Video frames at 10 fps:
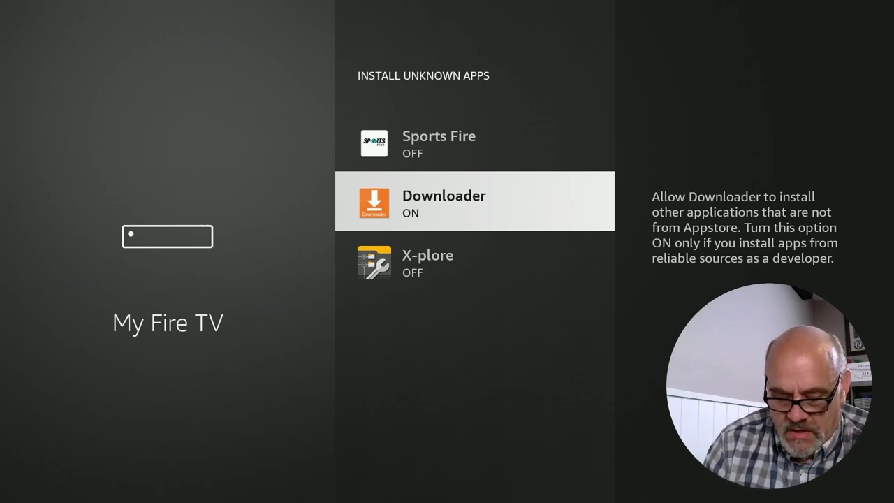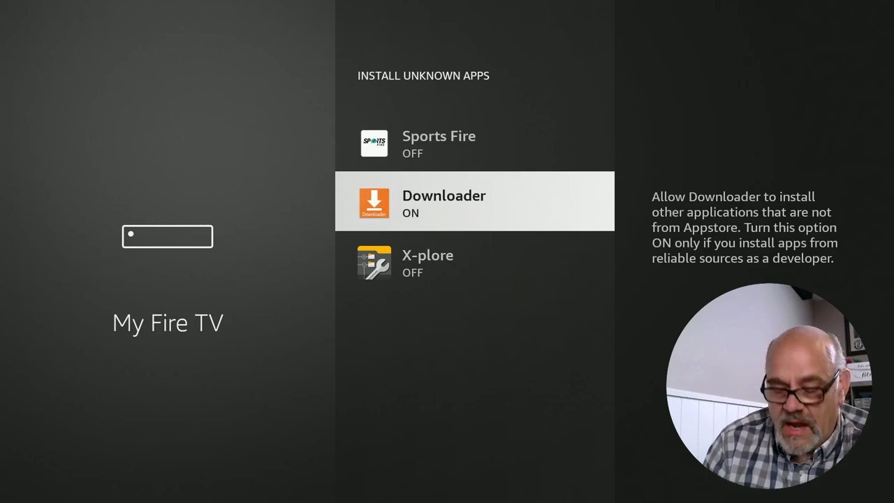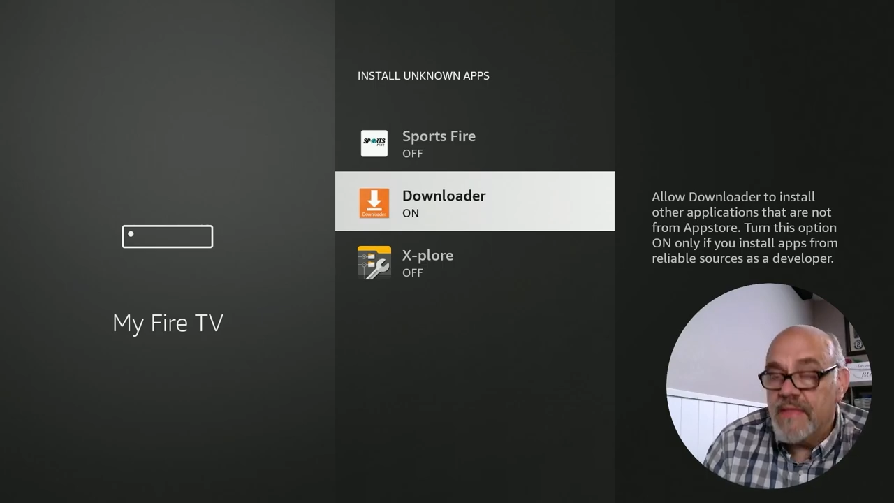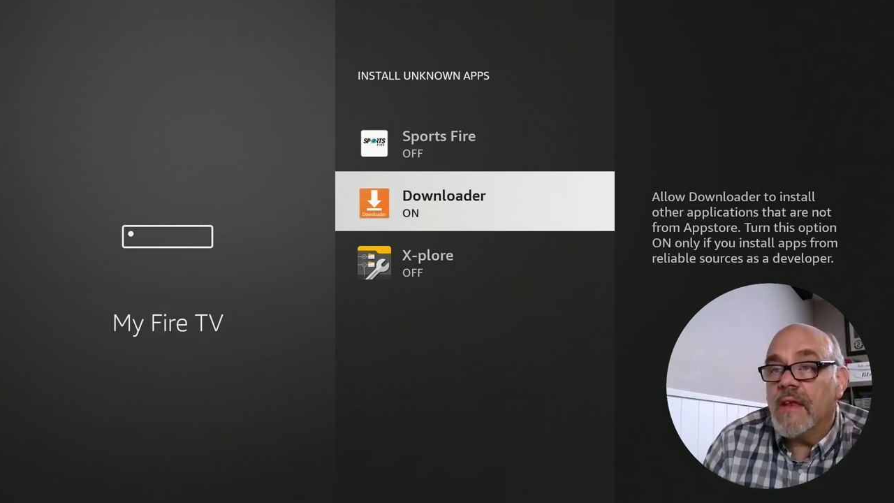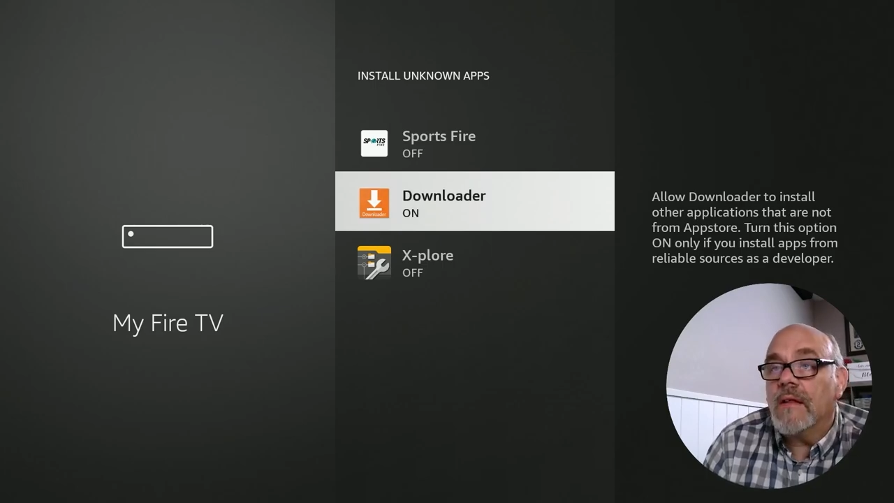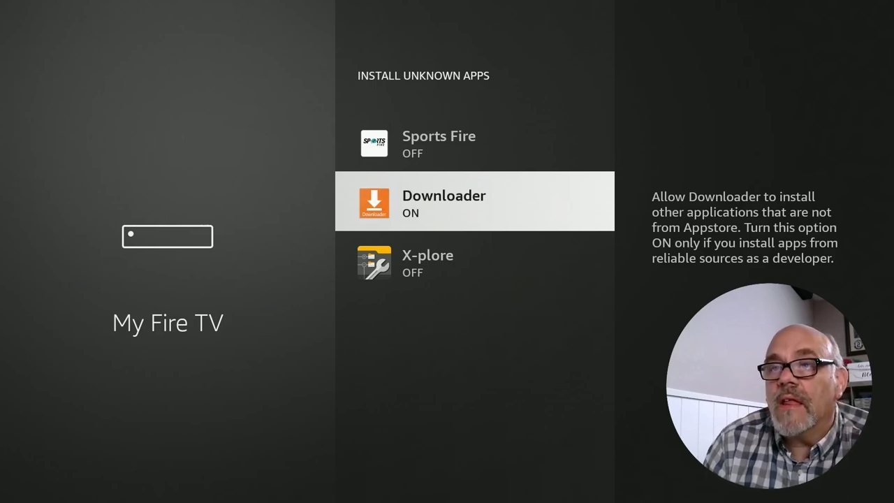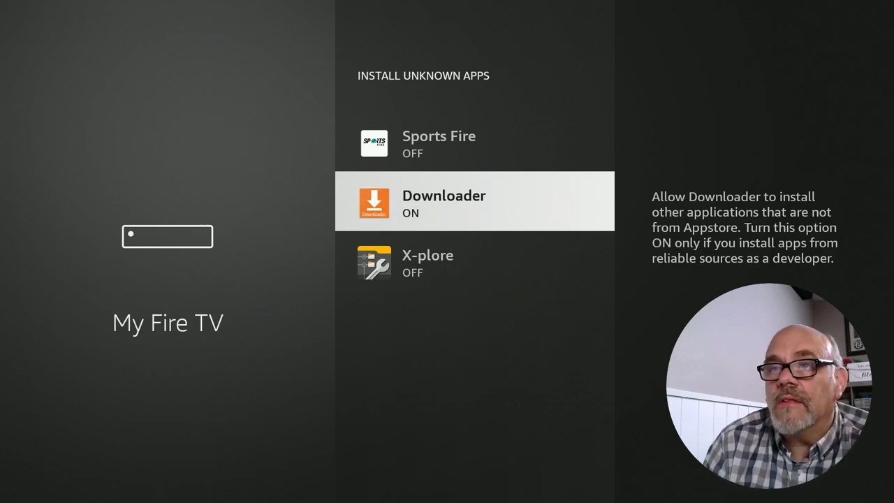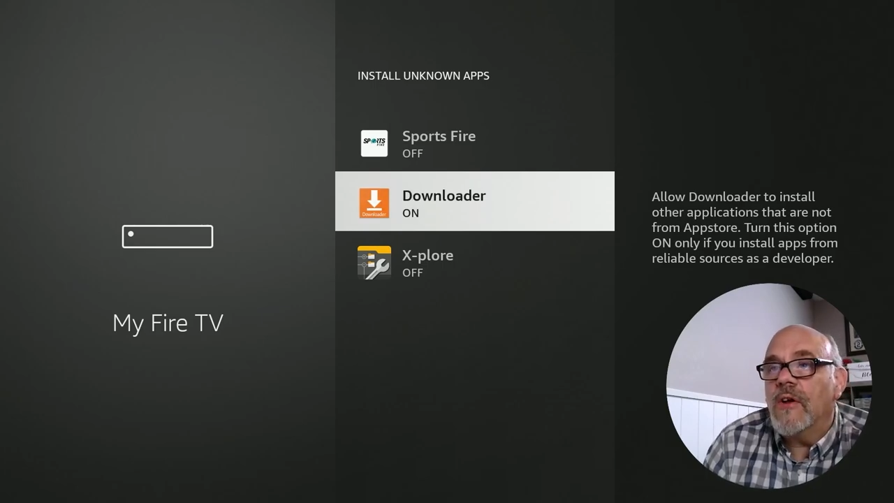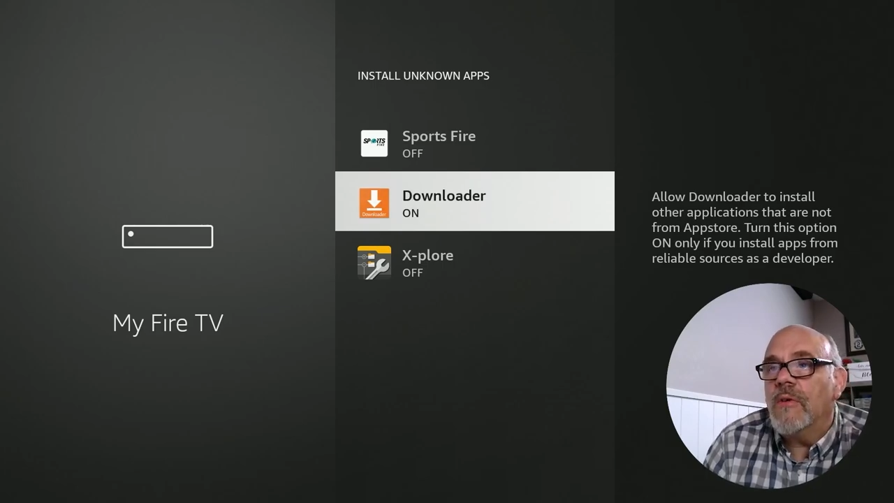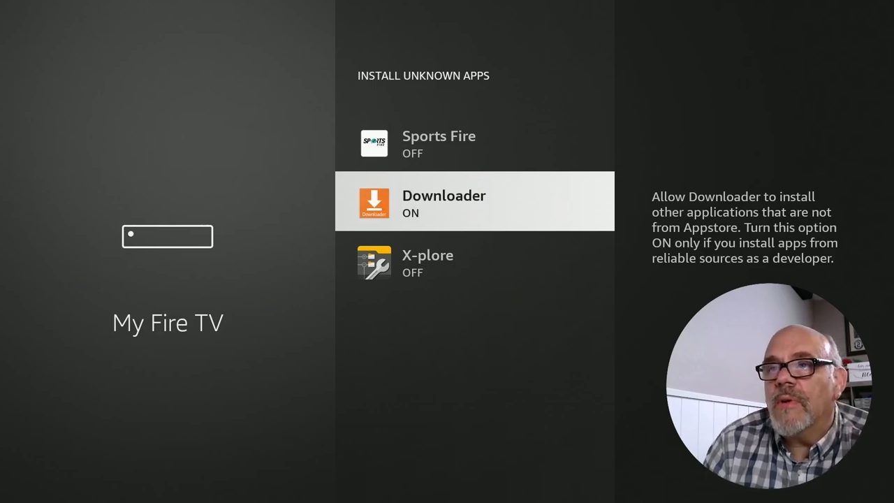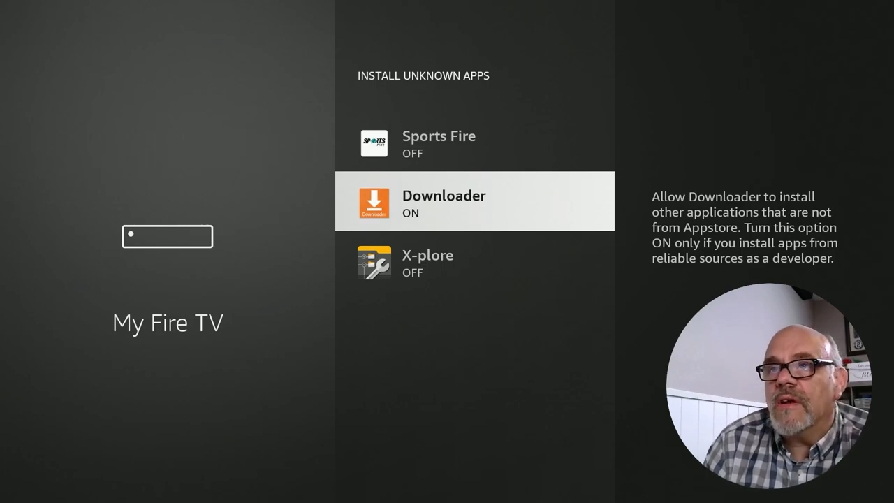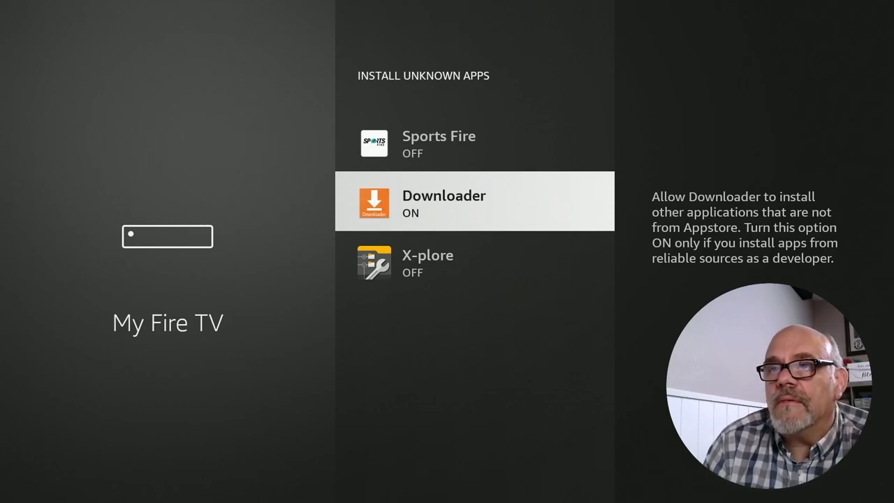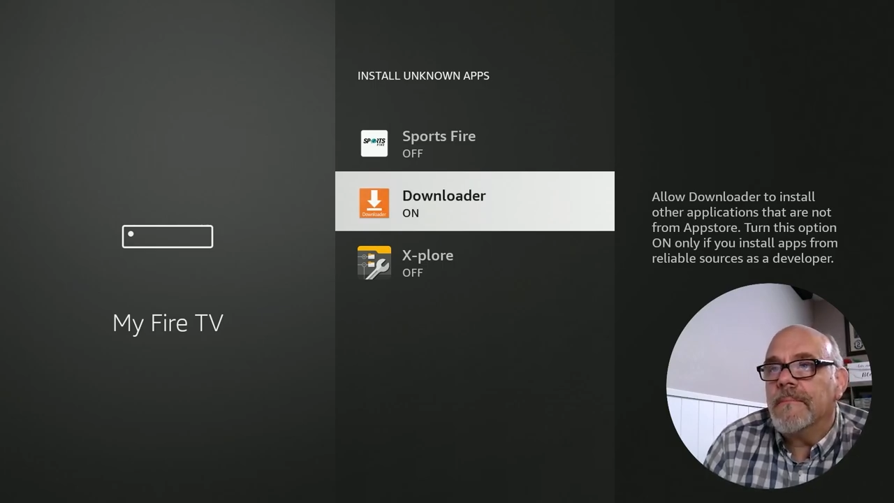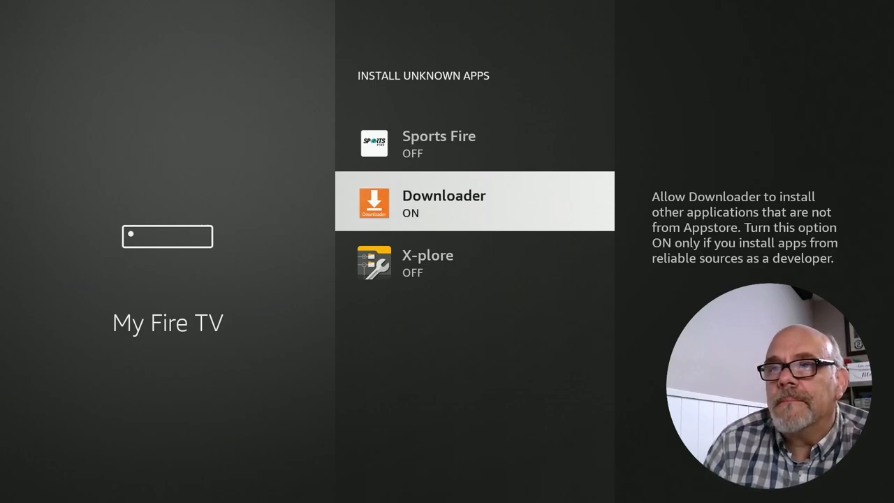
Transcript: and then click the home button.